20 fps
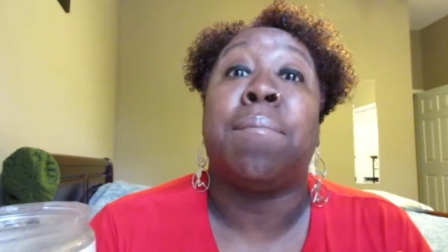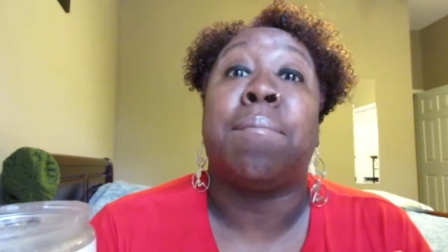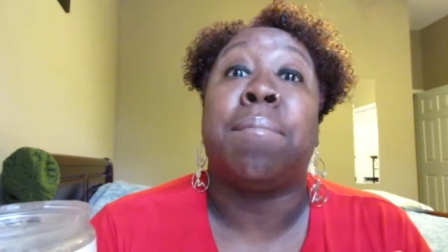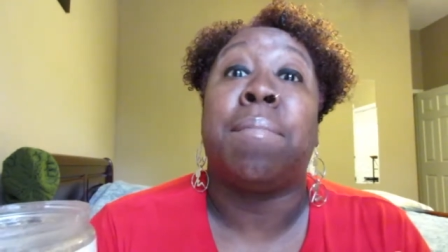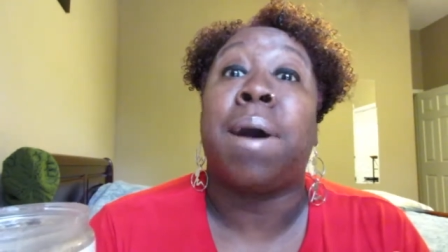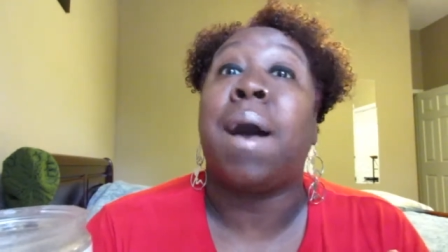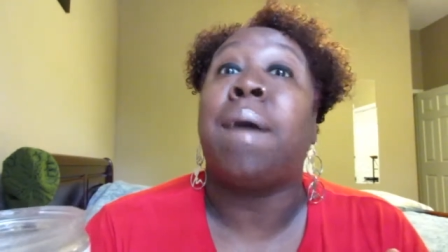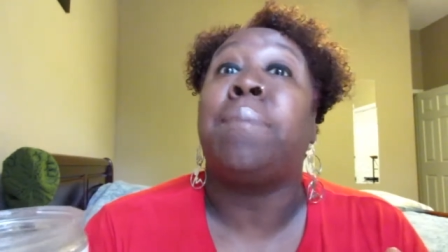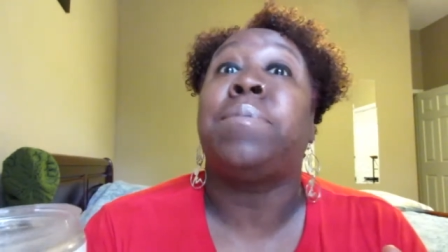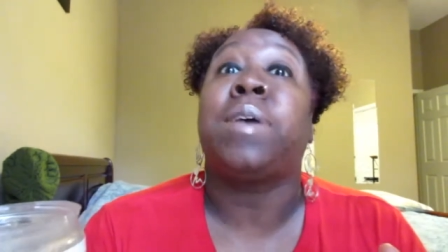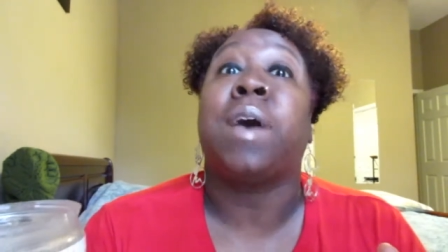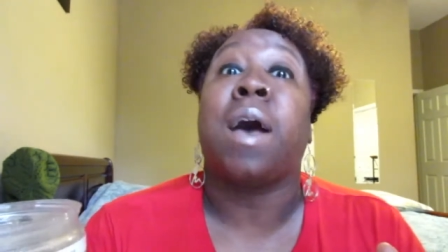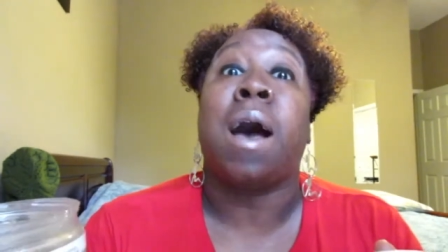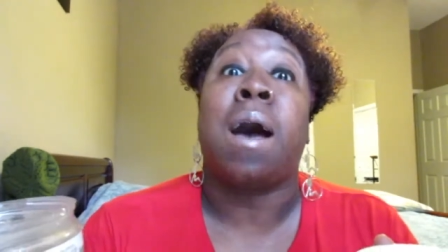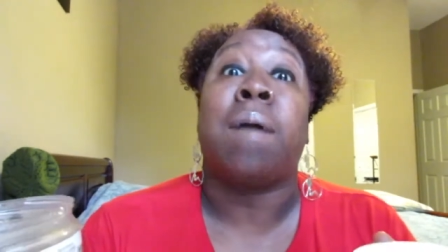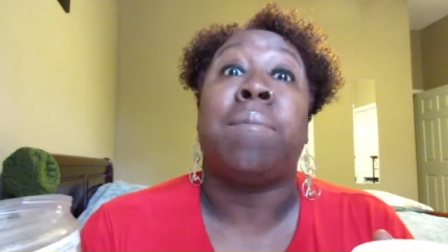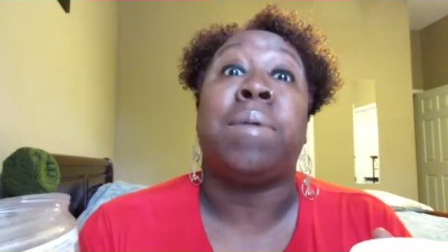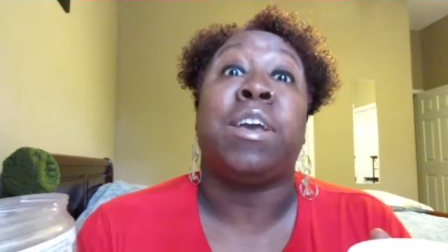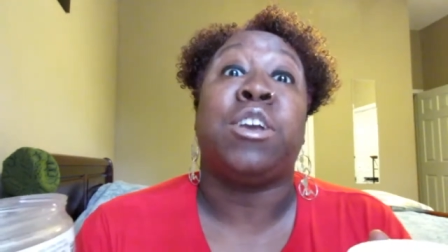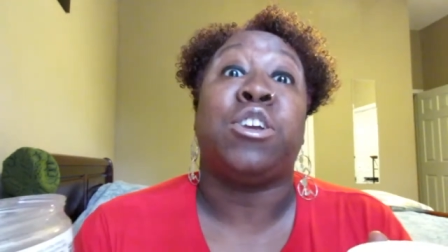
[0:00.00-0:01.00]
Mop
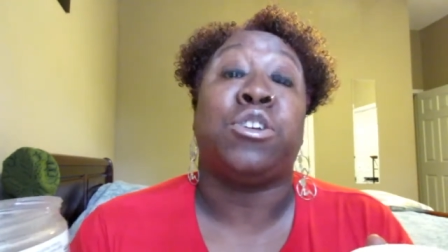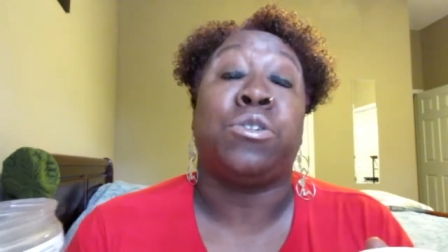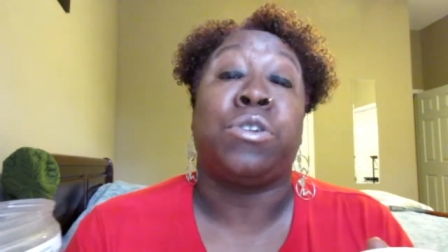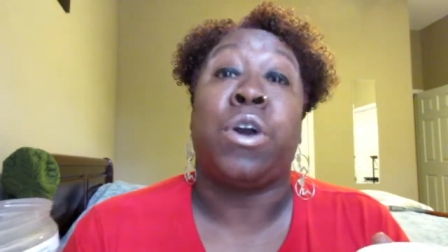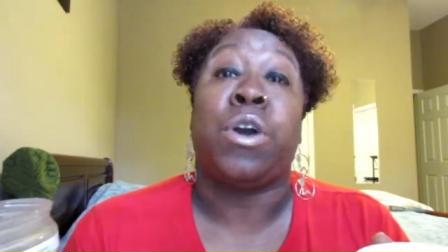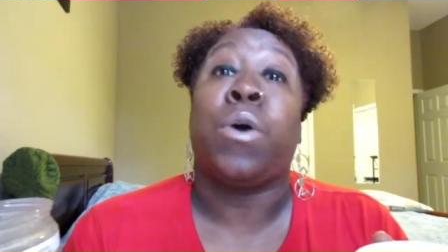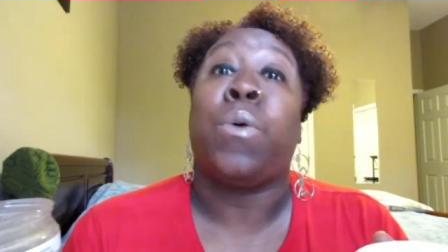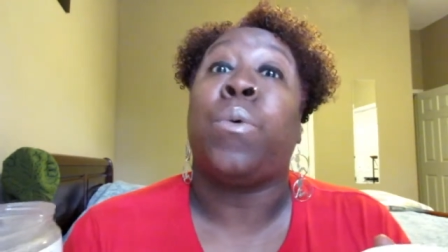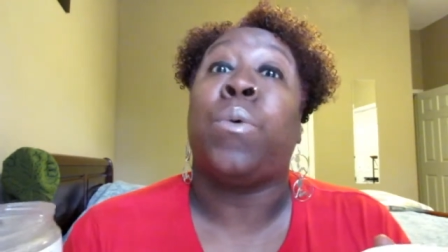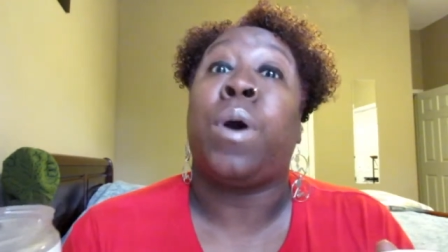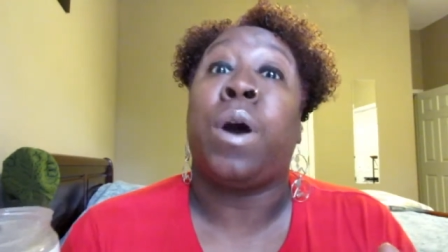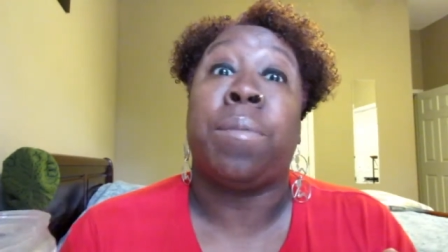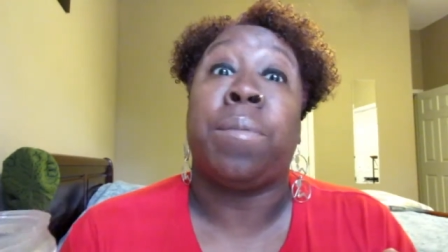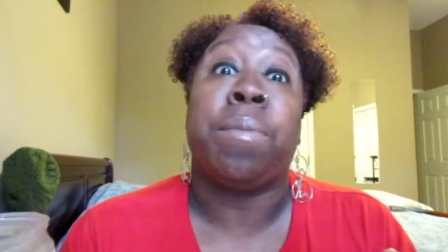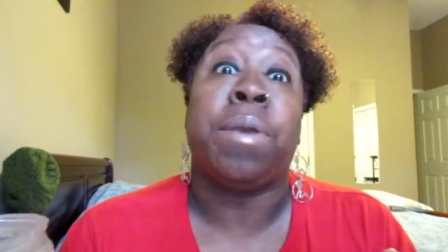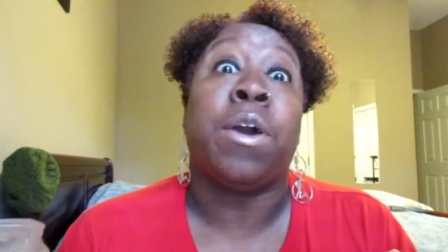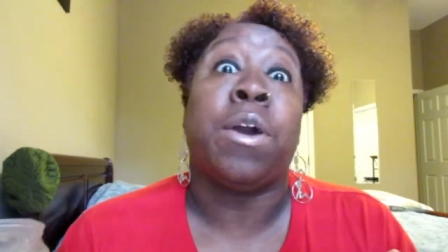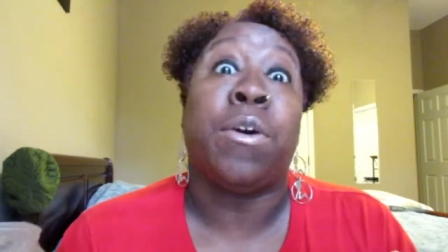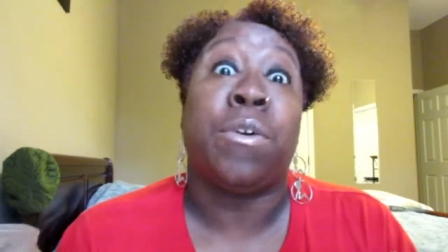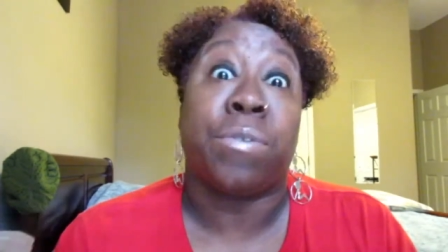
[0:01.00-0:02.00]
Top, as you know, won
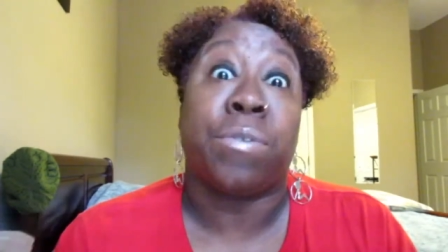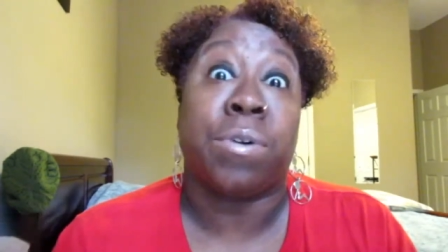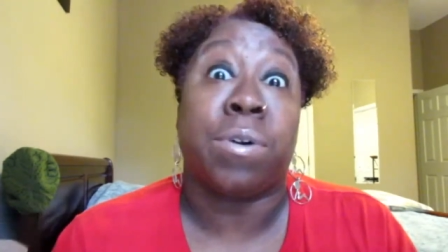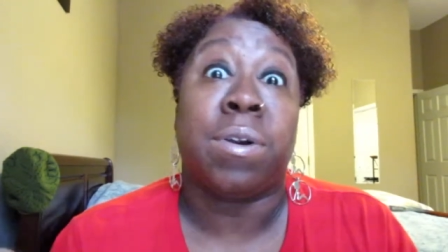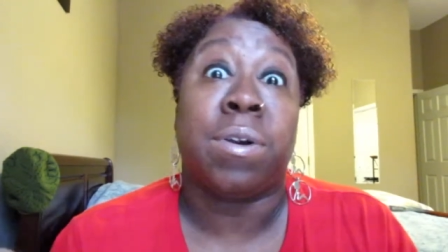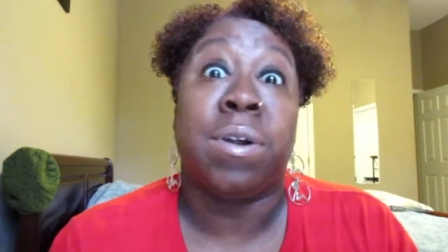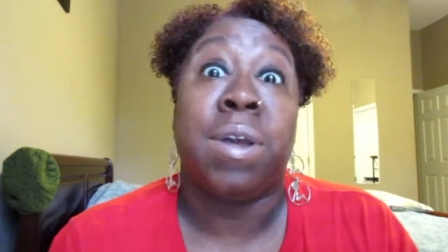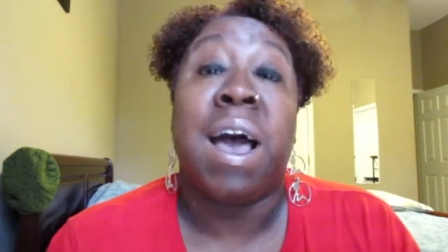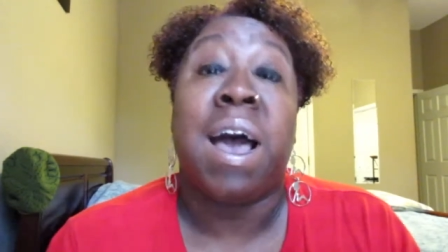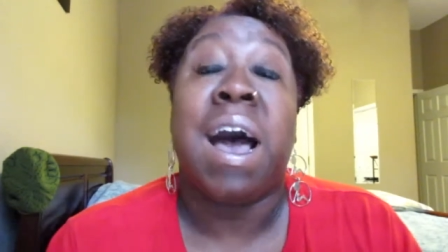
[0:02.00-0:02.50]
me over.